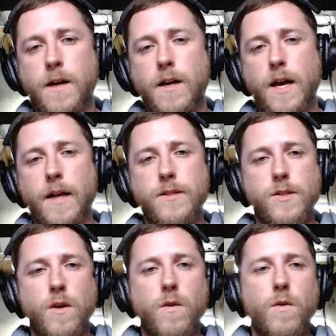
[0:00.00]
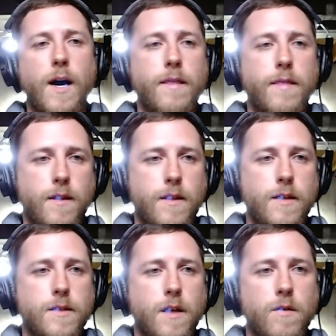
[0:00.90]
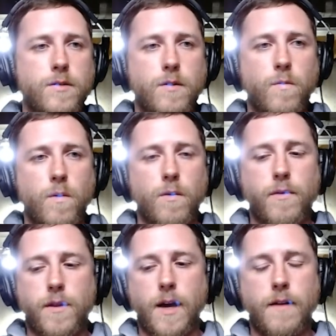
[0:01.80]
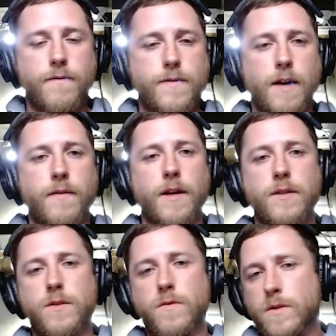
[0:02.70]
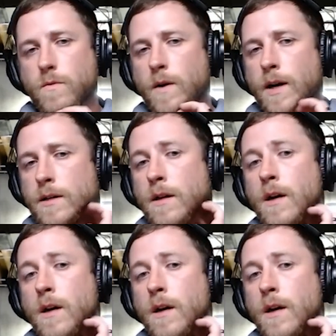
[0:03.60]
And so I think these cards are worth kind of diving into as well.